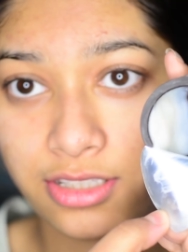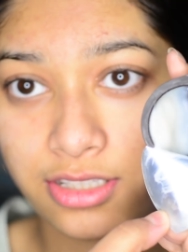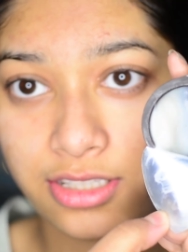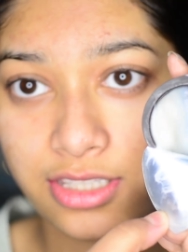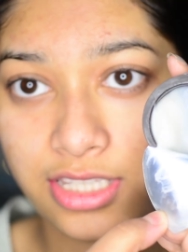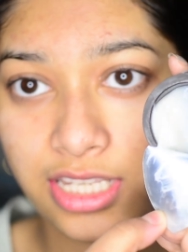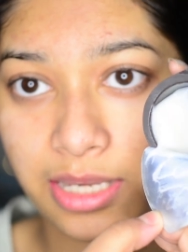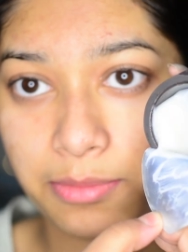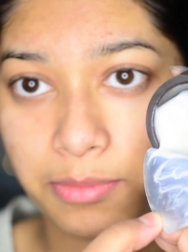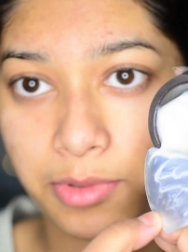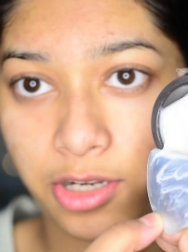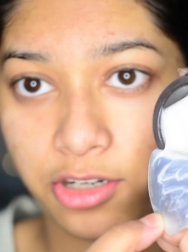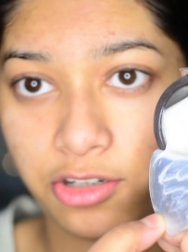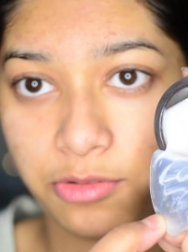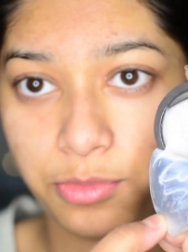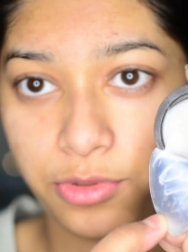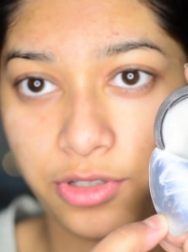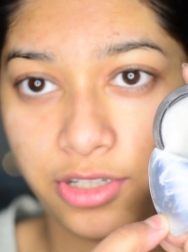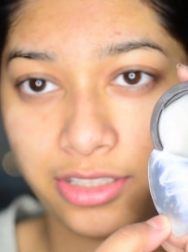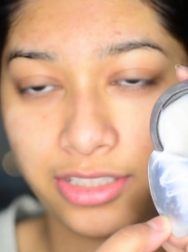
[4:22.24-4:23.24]
is the amount
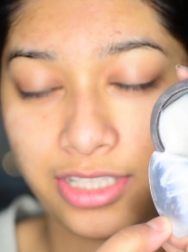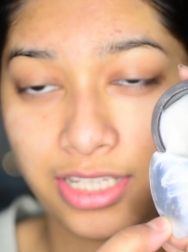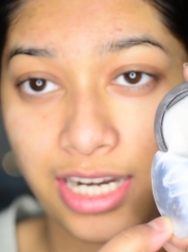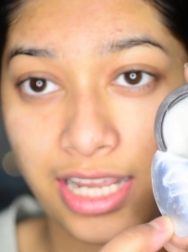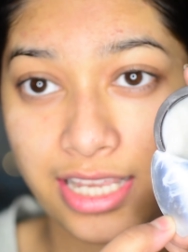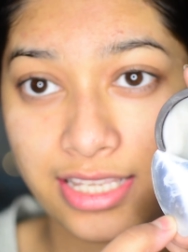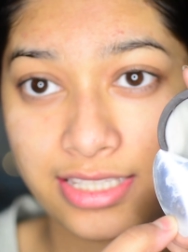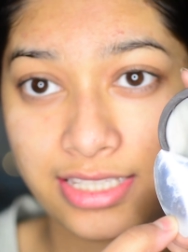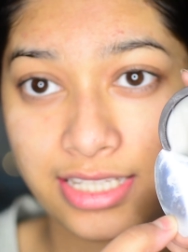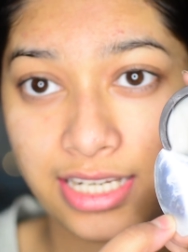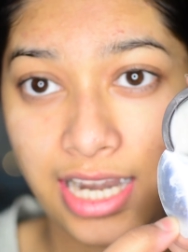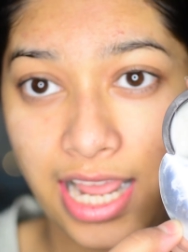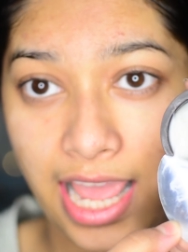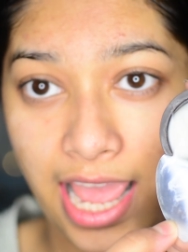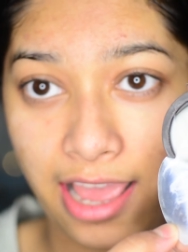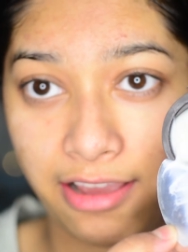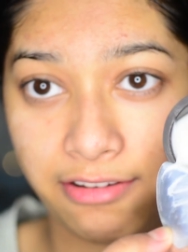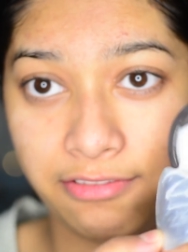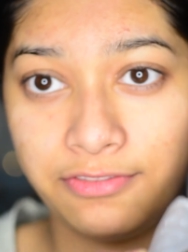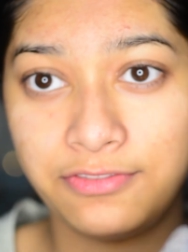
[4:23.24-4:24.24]
of product that I still
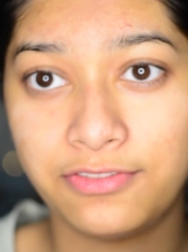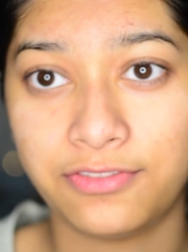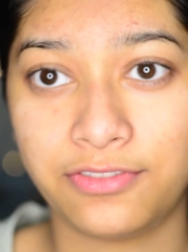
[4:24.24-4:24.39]
have.